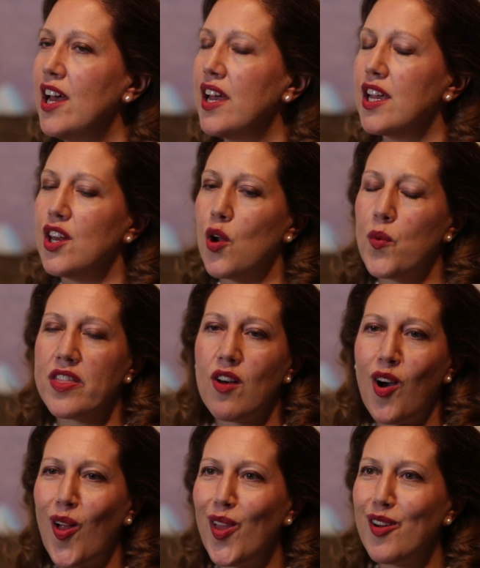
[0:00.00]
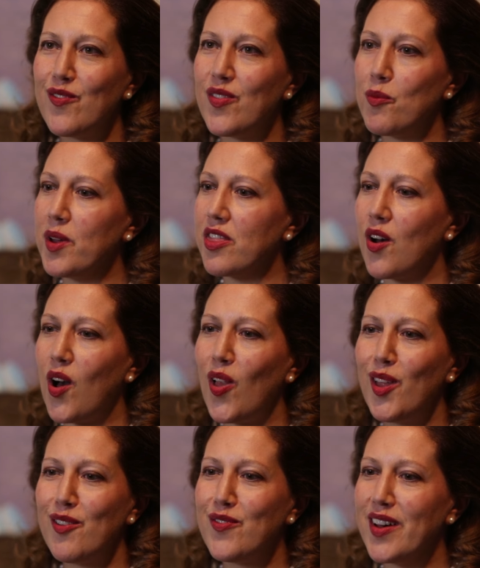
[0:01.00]
you know, with all of, with all
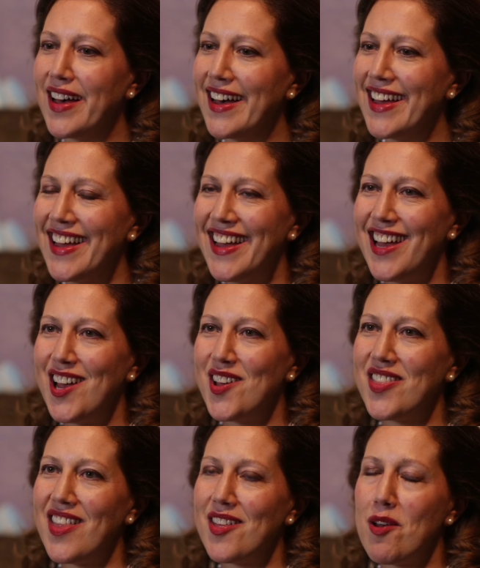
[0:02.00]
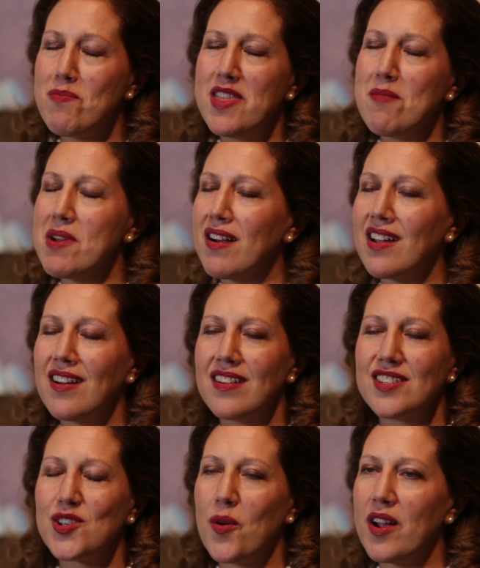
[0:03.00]
of uh, um, the American
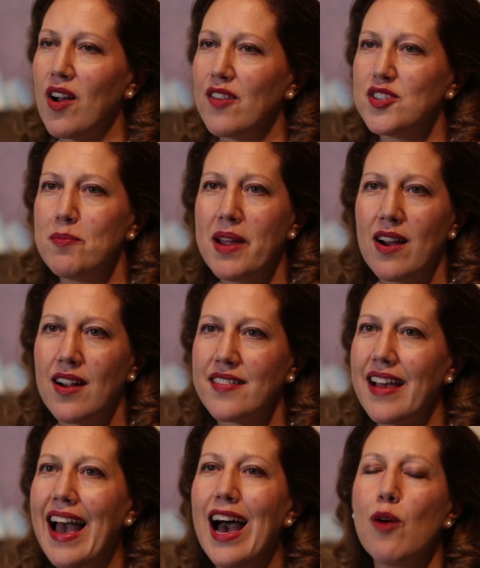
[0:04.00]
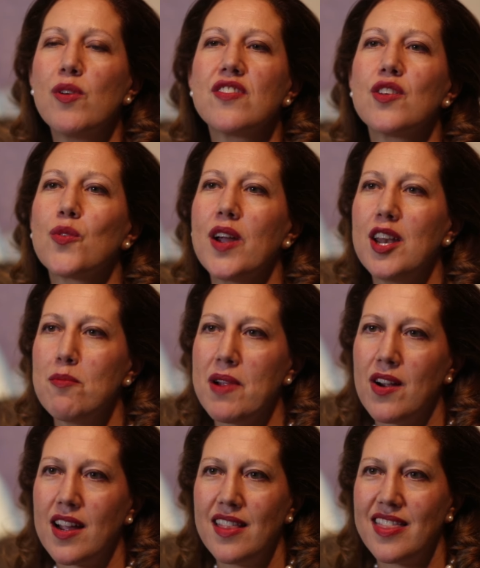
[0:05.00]
artists going off to Paris, how was the great
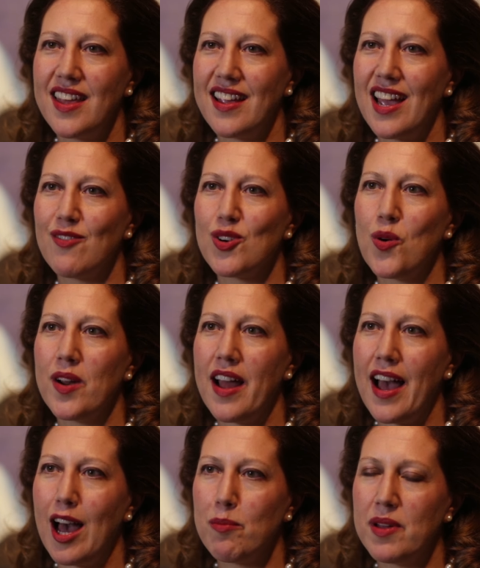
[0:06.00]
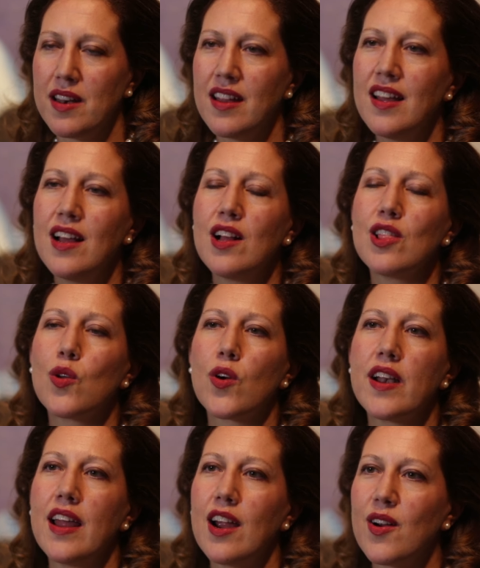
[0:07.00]
American thing ever going to happen? Lawren
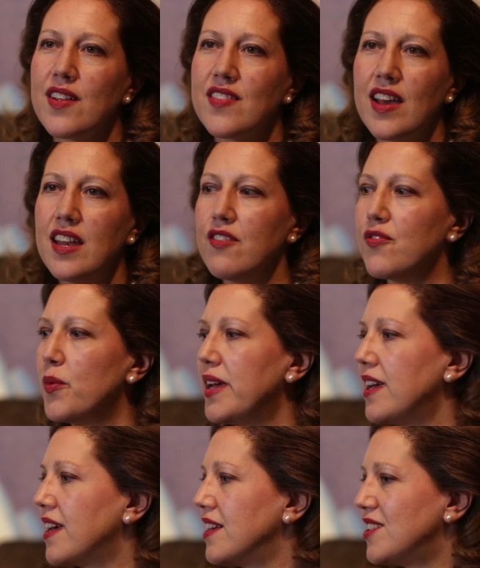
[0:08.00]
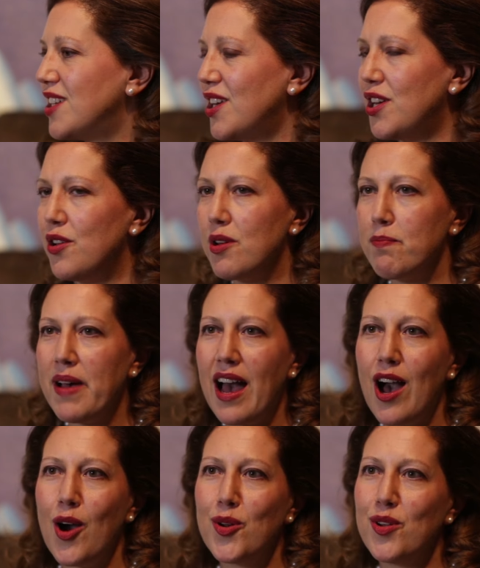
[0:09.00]
Harris said if we continue to
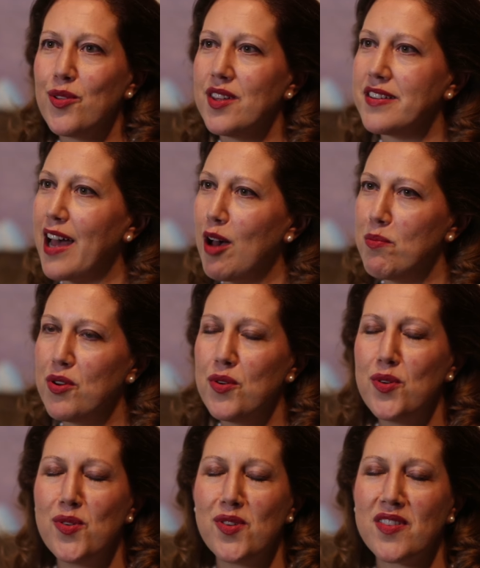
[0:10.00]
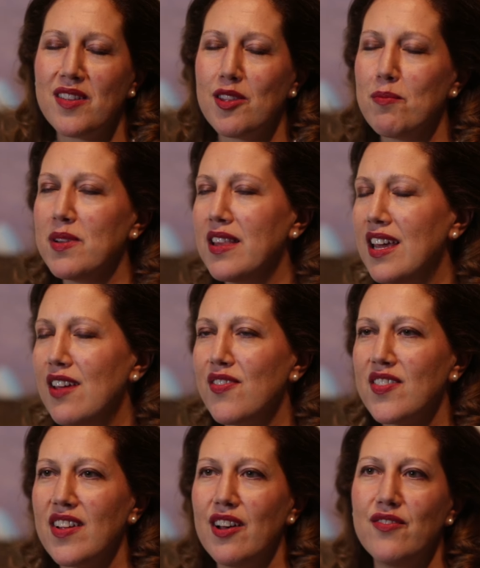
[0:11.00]
bow to the taboos and the
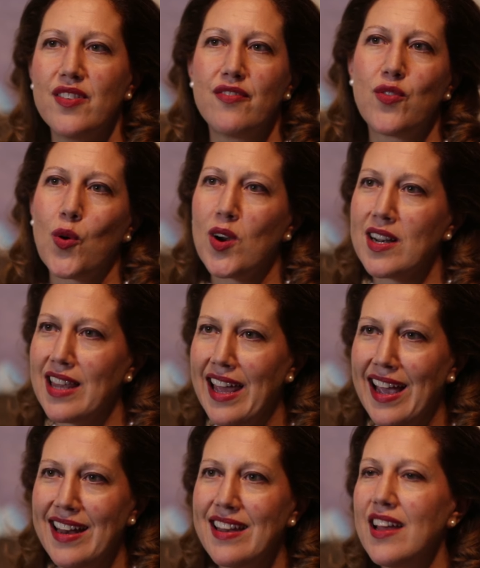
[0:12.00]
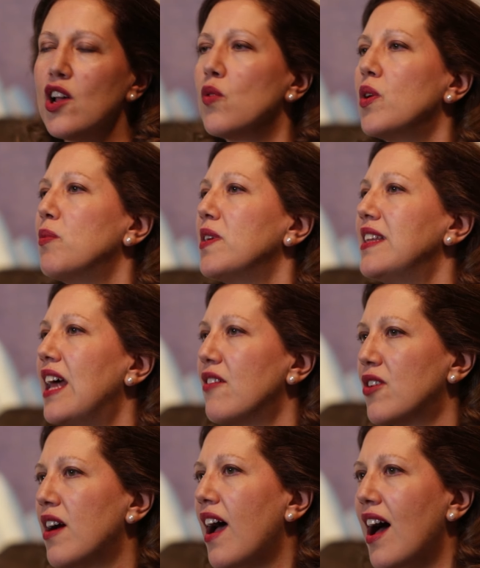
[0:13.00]
beliefs of a foreign land, we will
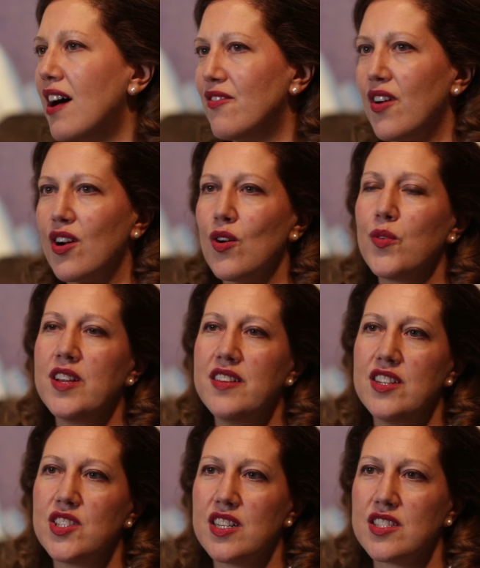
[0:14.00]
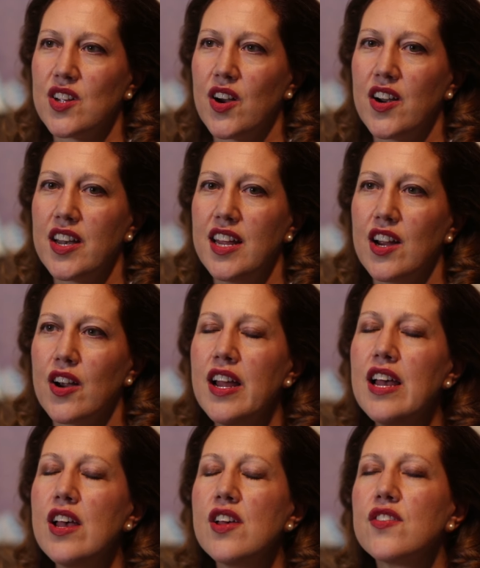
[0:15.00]
never have our own indigenous art here.
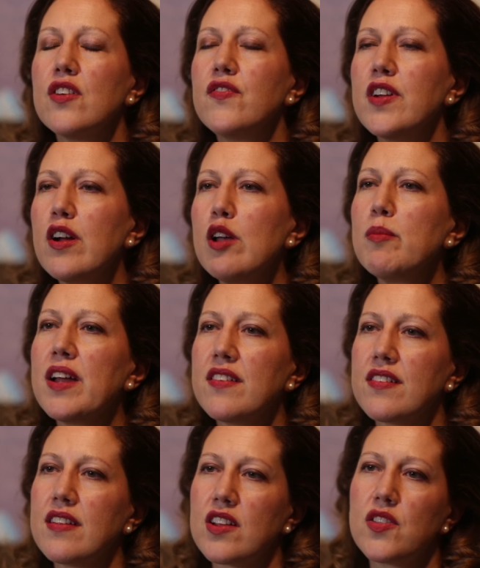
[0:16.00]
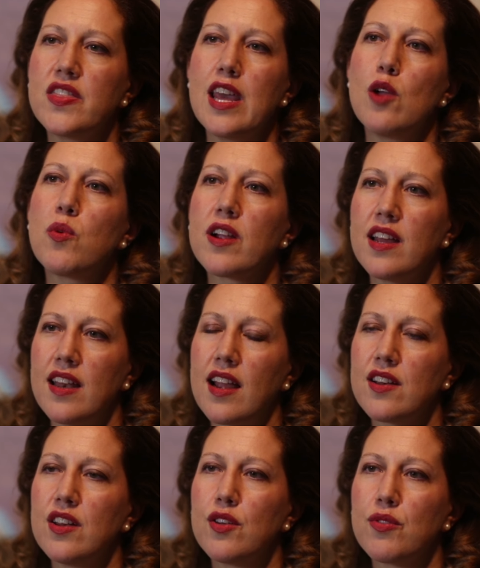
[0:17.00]
So very much they were
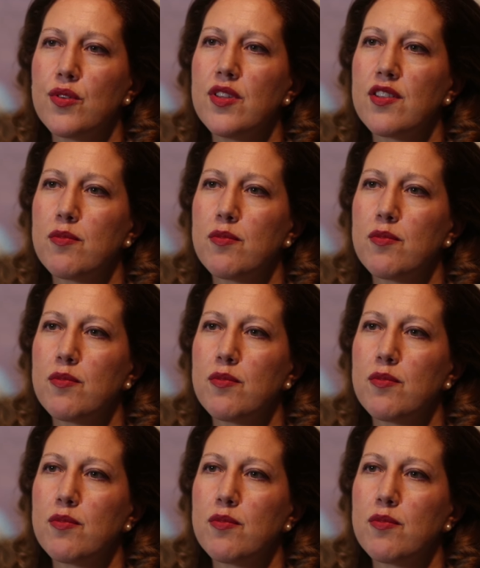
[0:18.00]
connected through this